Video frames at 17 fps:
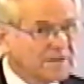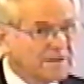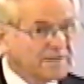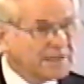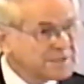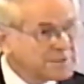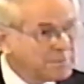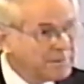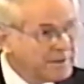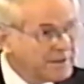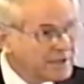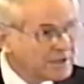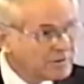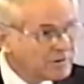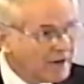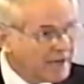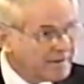That's been the
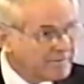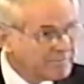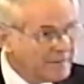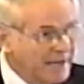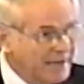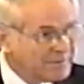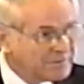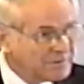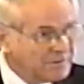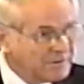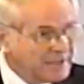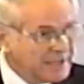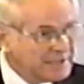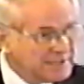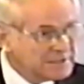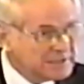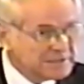cry of man through
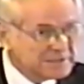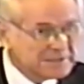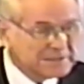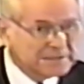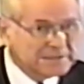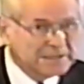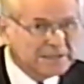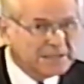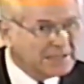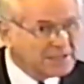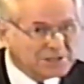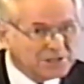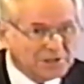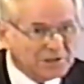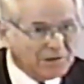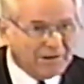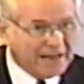the ages.
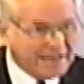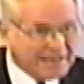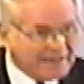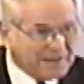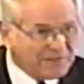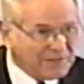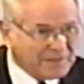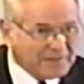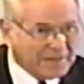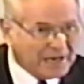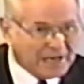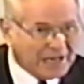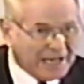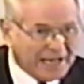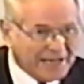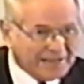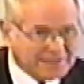Isn't there anything that
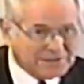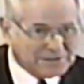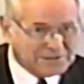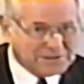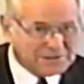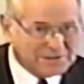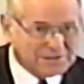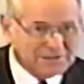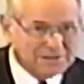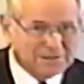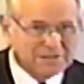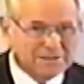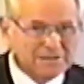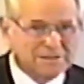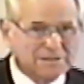lasts?